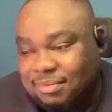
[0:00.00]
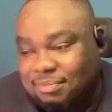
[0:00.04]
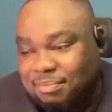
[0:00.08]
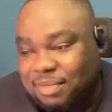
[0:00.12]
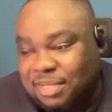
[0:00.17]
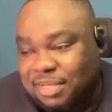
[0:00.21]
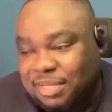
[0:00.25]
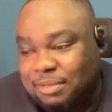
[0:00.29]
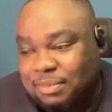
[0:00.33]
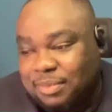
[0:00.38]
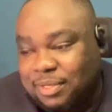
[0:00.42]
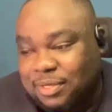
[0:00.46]
yeah
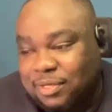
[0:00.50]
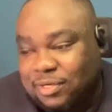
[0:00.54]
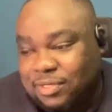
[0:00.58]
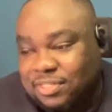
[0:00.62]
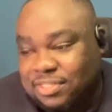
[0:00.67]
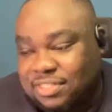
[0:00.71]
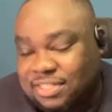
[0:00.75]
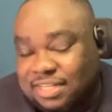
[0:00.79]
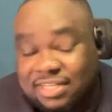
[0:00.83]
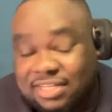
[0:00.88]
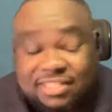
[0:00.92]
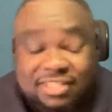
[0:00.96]
mainly
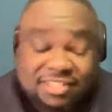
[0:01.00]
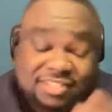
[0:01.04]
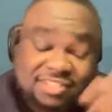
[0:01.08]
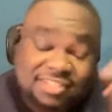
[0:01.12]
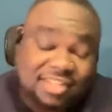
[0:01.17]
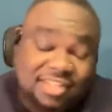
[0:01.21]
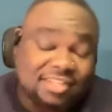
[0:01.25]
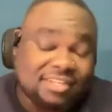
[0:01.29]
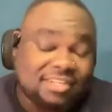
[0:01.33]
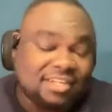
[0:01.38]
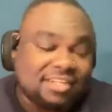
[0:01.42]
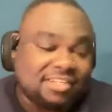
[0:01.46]
because as i
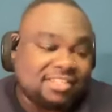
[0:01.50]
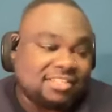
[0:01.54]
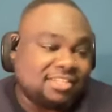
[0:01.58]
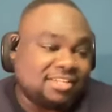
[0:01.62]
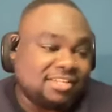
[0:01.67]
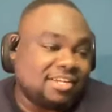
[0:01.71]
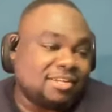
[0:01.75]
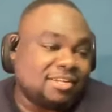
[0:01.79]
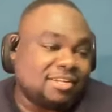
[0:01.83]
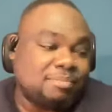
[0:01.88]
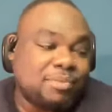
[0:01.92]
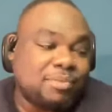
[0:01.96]
said i
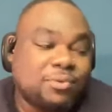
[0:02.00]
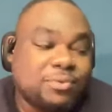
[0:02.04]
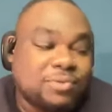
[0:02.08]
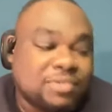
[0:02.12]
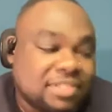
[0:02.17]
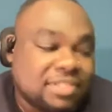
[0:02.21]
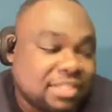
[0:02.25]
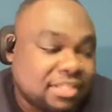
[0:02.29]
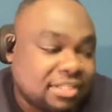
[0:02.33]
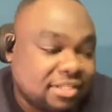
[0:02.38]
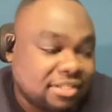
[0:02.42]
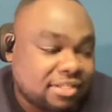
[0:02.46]
started
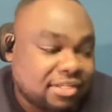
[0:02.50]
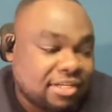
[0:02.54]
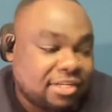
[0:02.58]
music